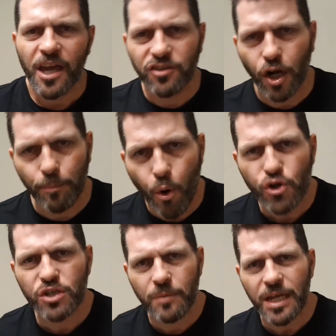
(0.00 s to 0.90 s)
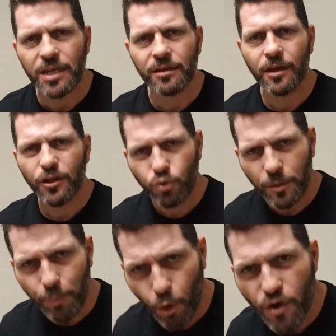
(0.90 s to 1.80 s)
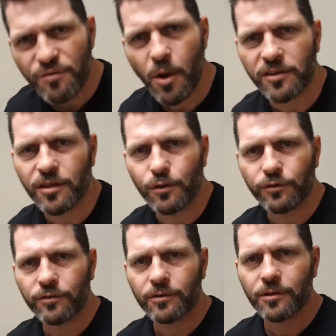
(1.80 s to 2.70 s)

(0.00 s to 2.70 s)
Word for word: Is going to push me to improve myself.